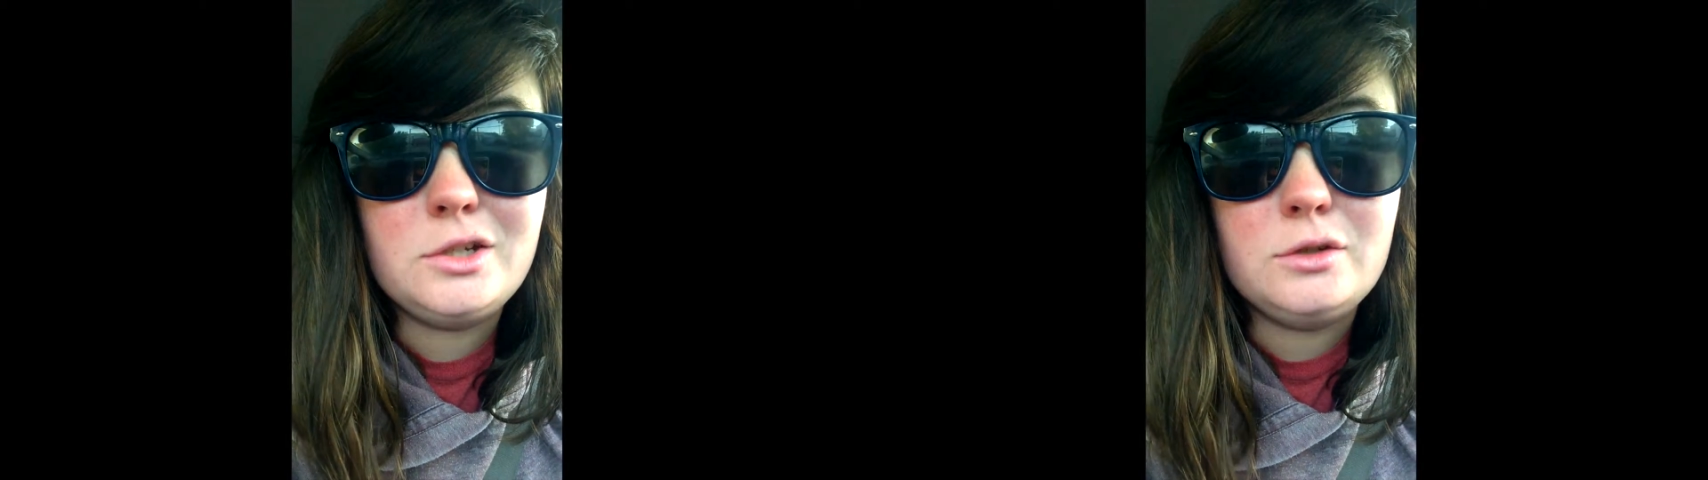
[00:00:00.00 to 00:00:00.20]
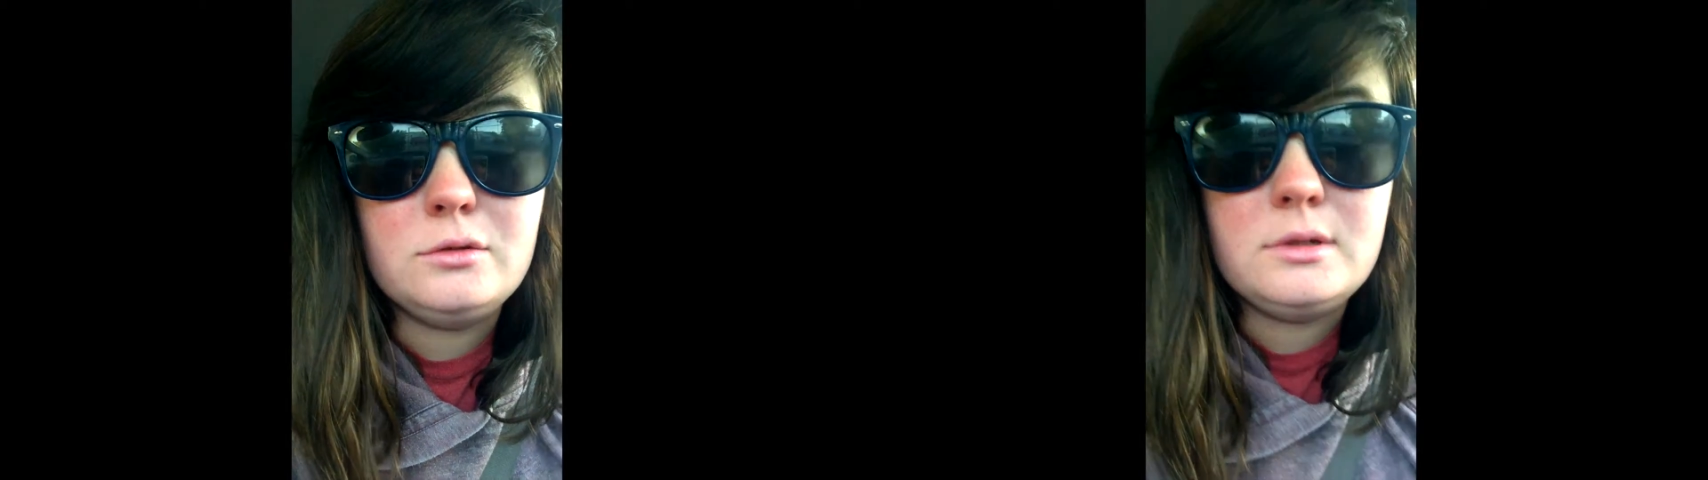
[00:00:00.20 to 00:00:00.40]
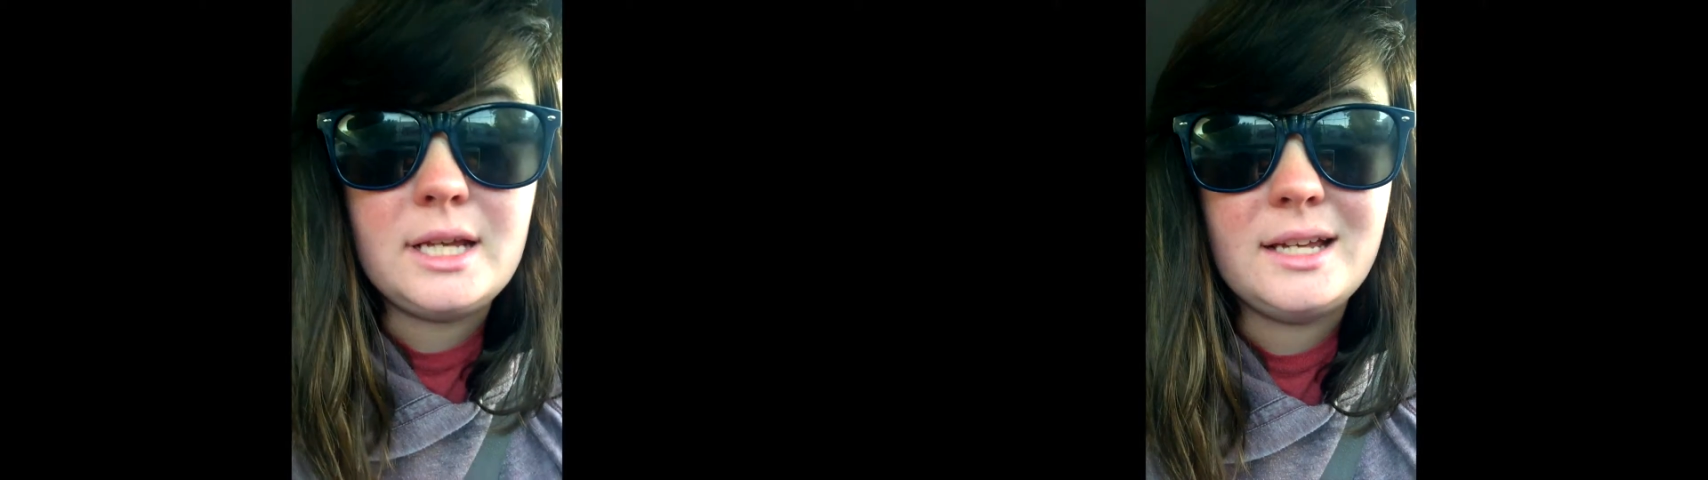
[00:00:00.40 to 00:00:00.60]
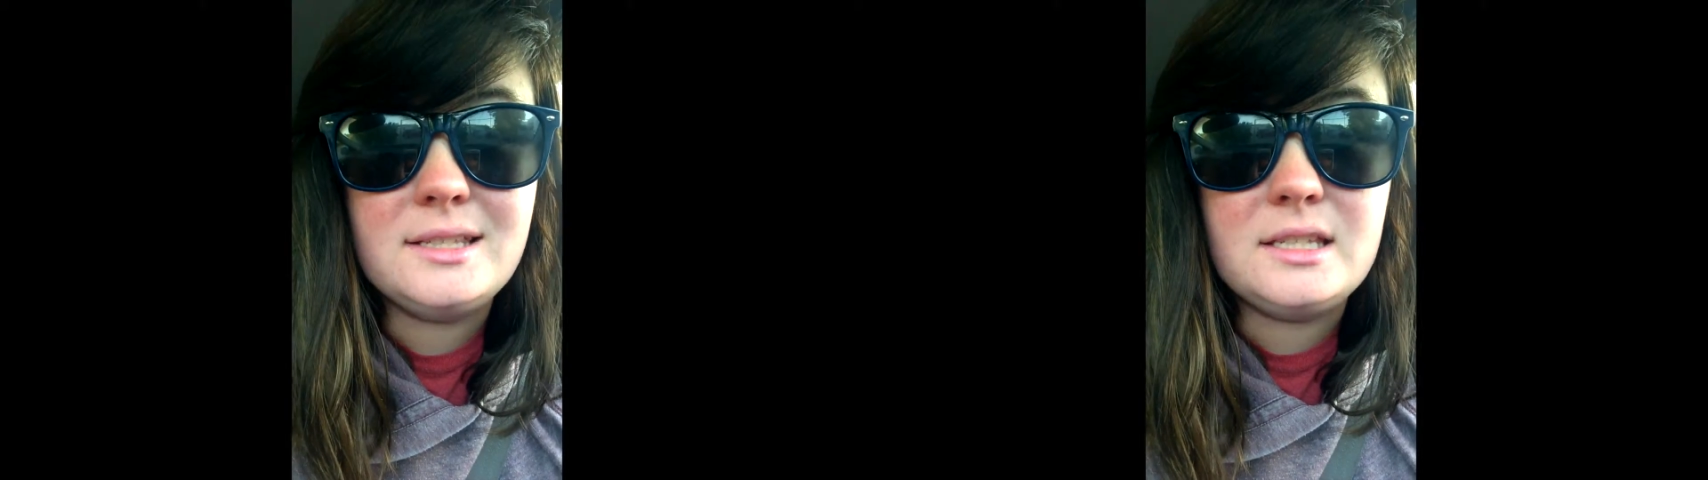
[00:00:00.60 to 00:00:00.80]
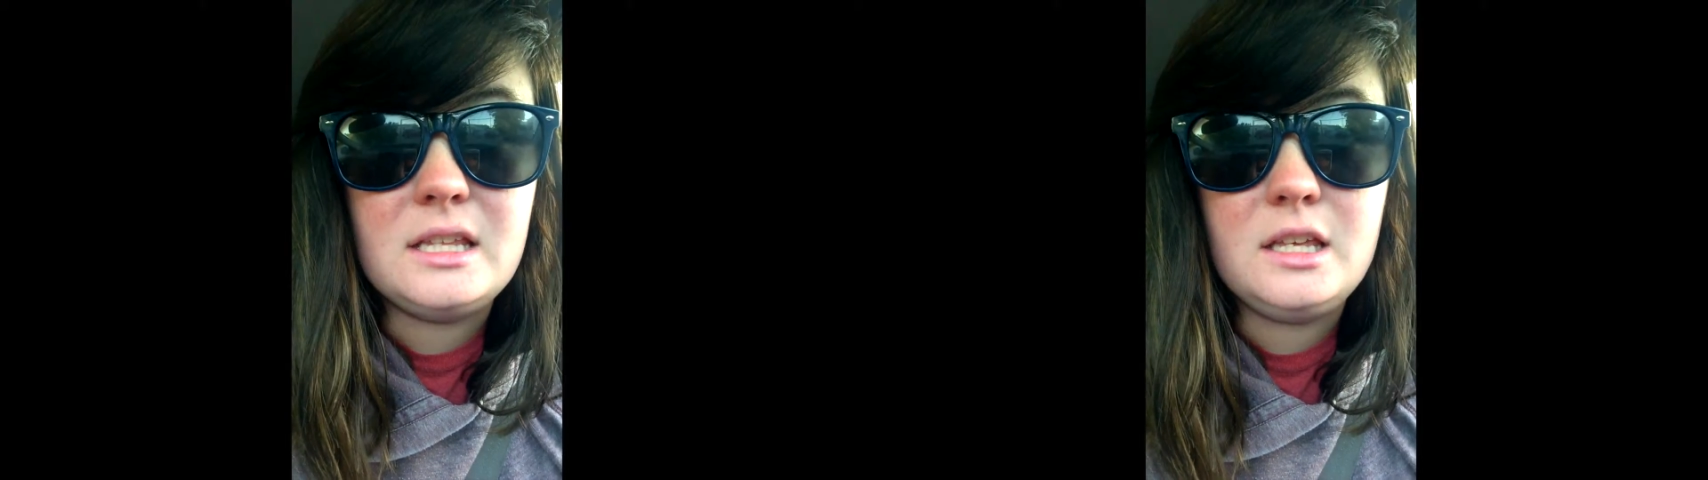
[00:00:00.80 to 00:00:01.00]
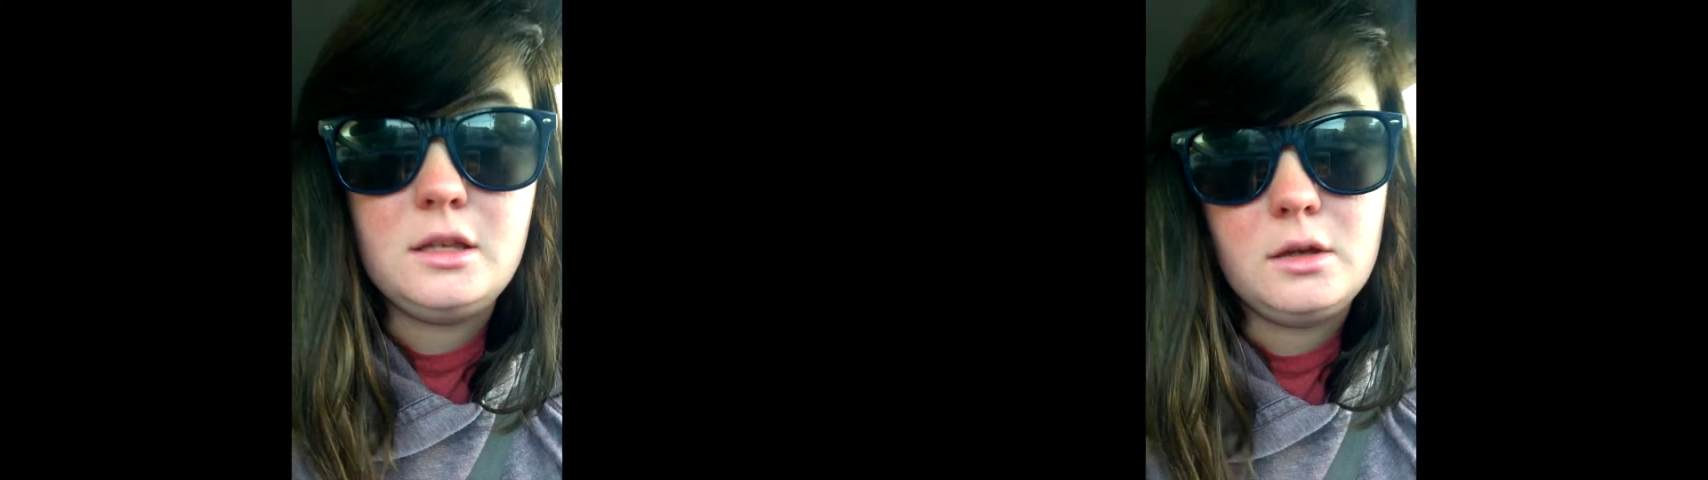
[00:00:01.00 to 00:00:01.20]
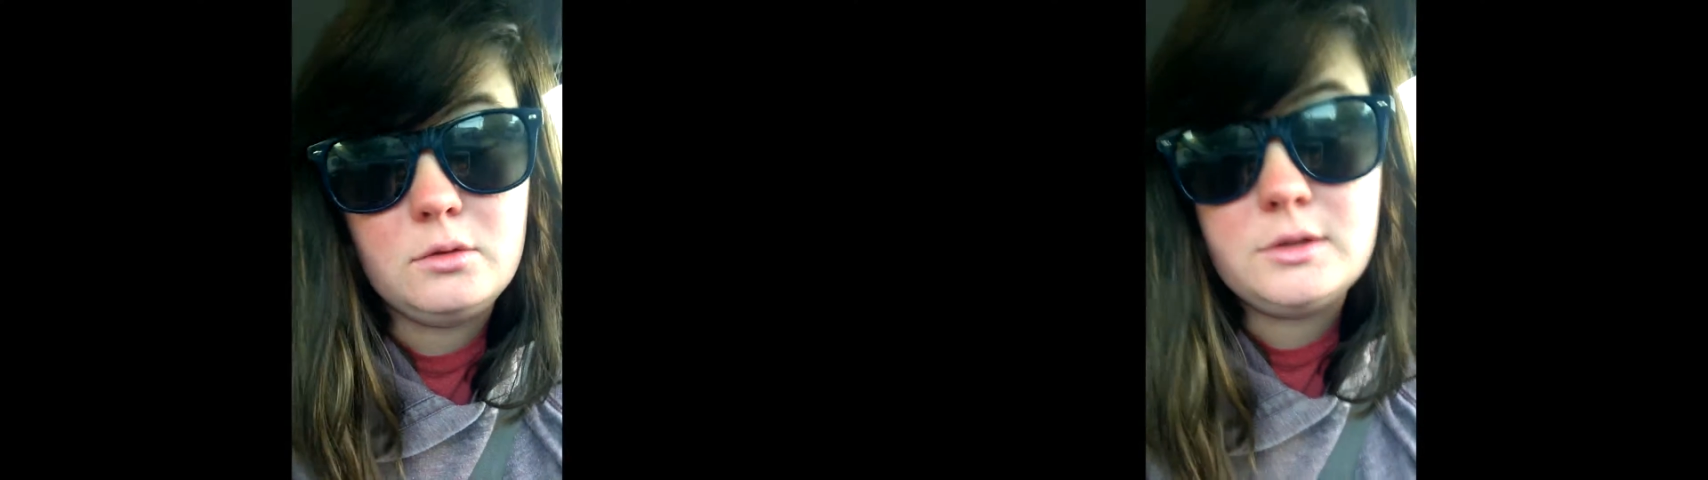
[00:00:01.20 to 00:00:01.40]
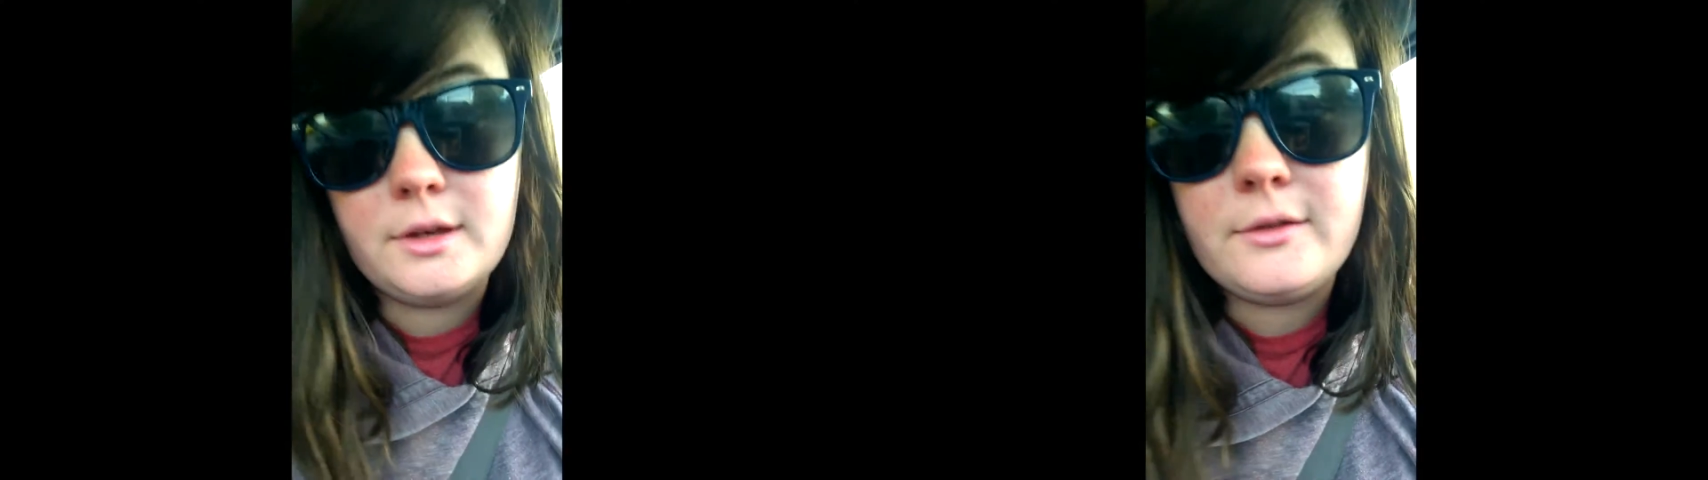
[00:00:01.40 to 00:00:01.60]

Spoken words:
to test the use